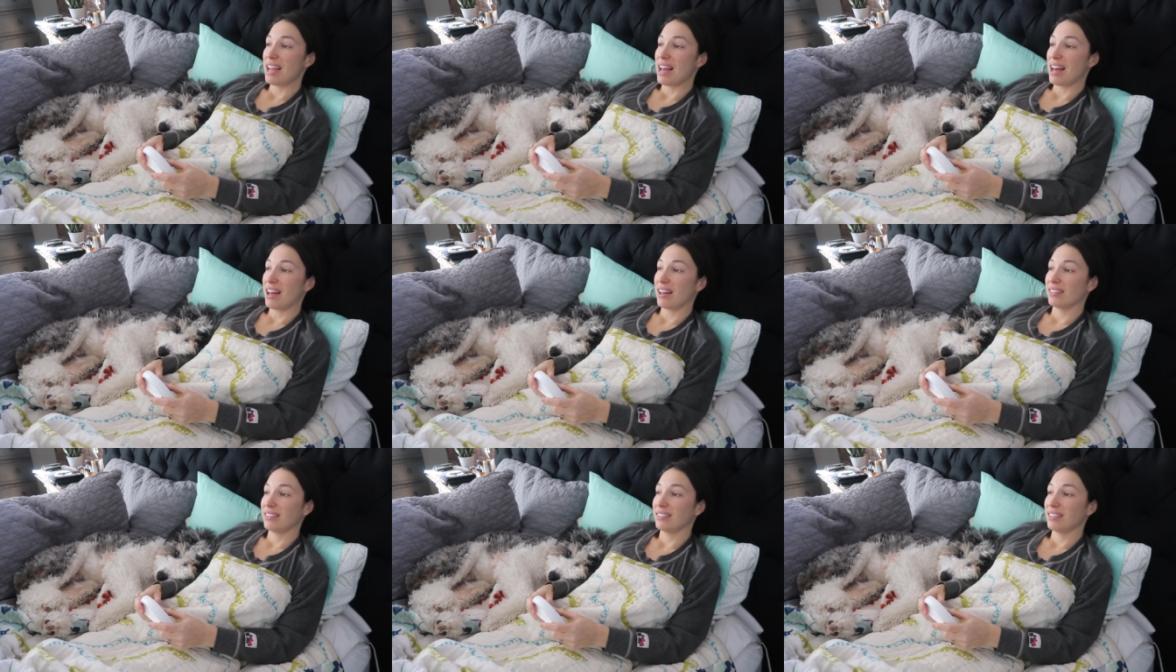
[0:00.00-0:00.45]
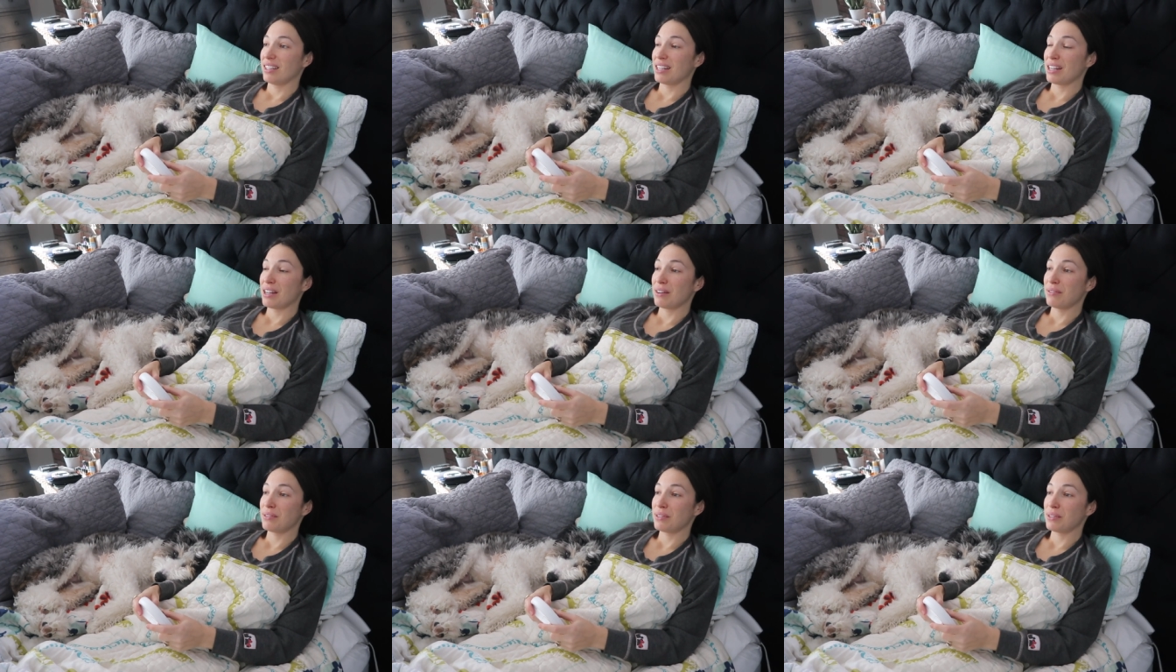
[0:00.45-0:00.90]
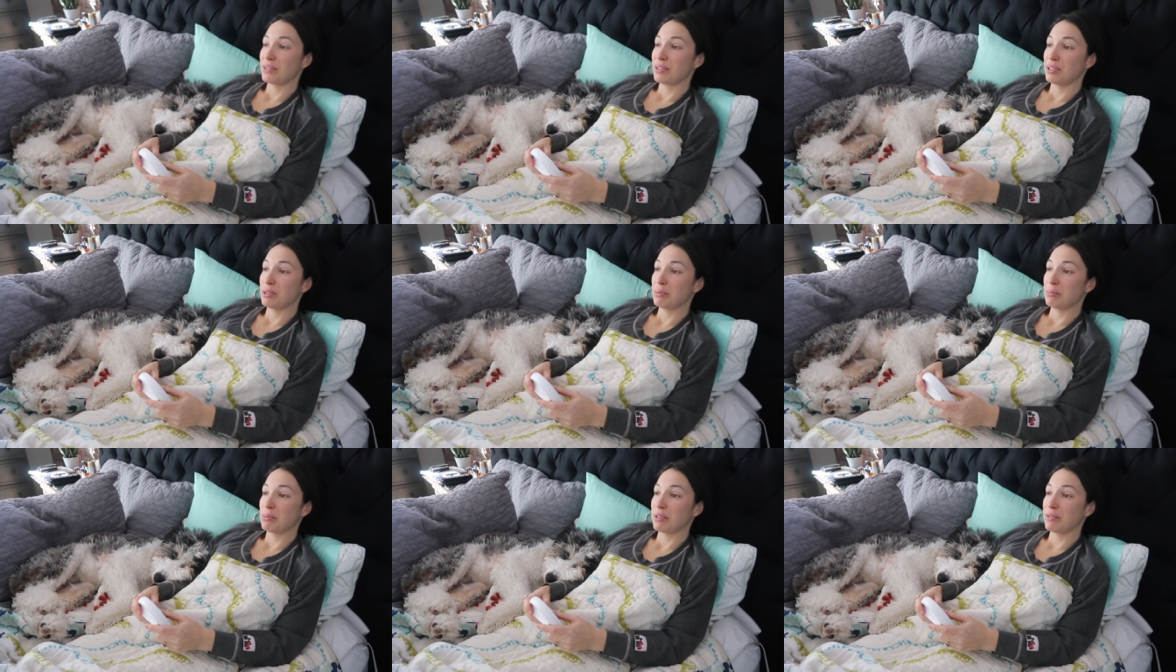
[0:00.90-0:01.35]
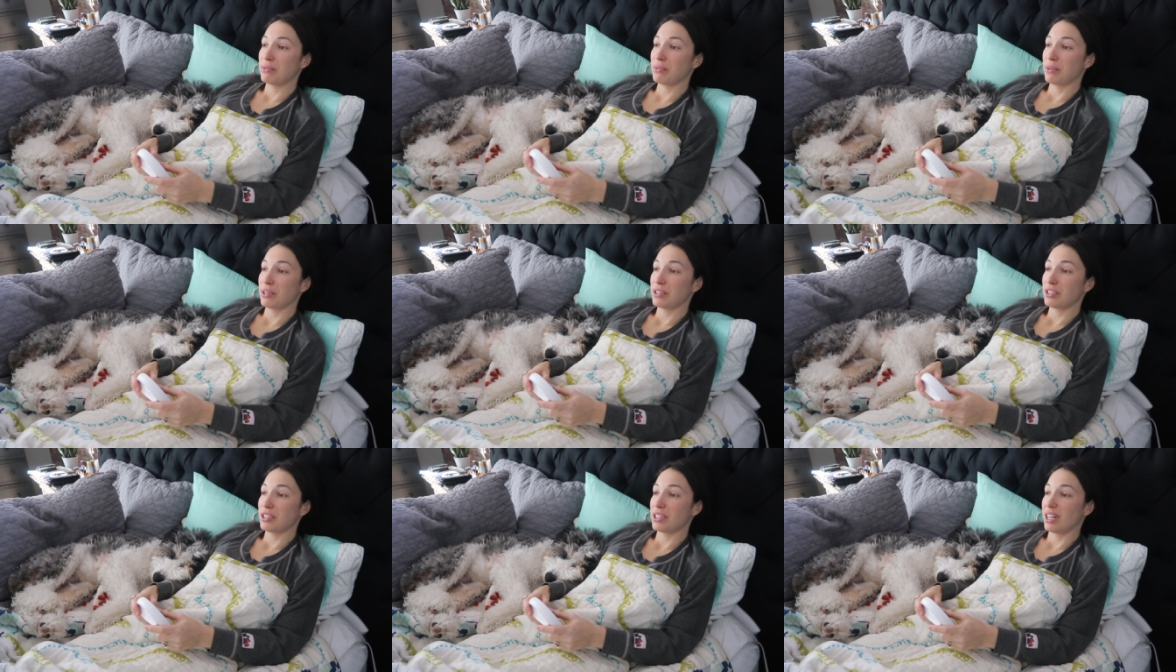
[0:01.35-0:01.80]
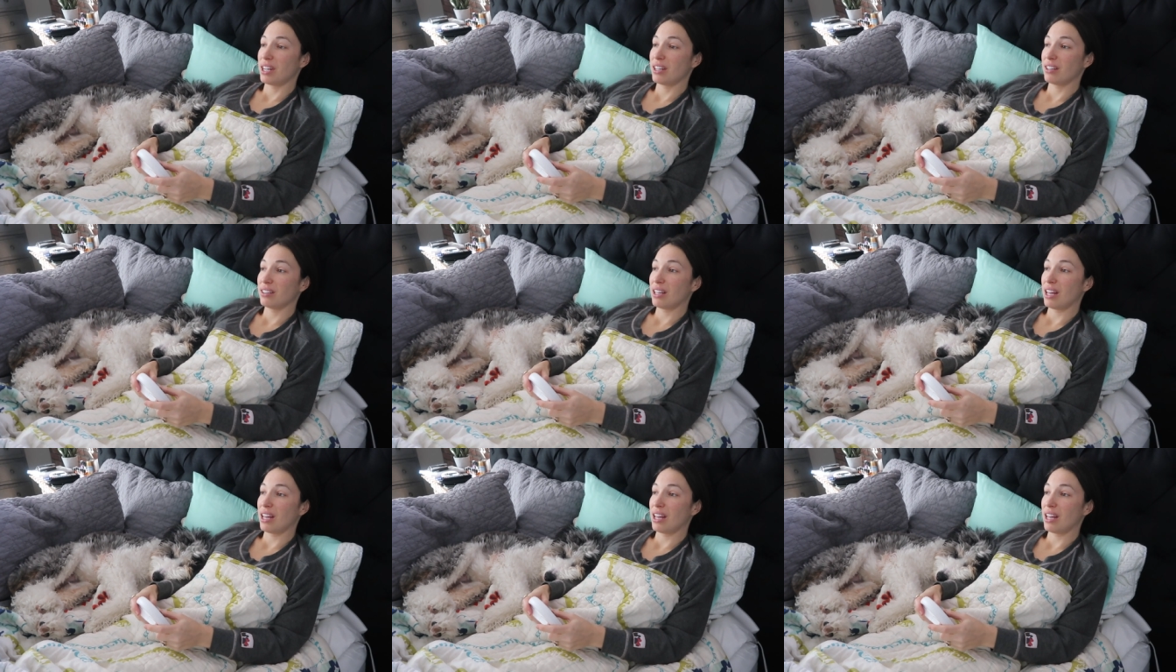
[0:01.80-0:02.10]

Yeah, like I feel super fortunate.